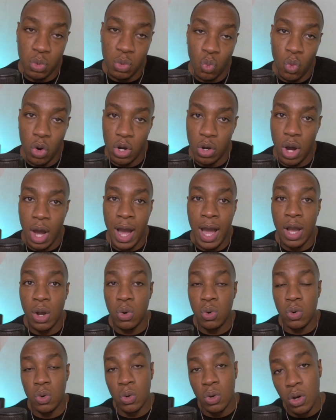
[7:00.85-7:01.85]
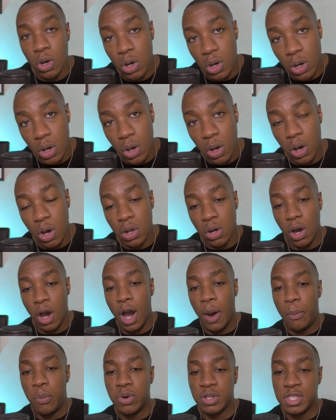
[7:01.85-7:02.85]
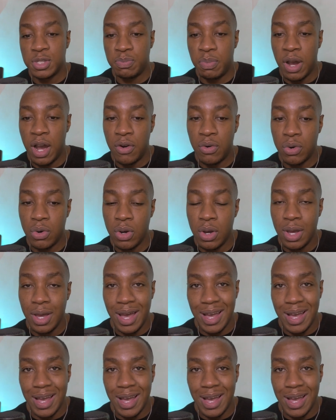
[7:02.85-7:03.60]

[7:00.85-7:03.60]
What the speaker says: what I call an upward spiral.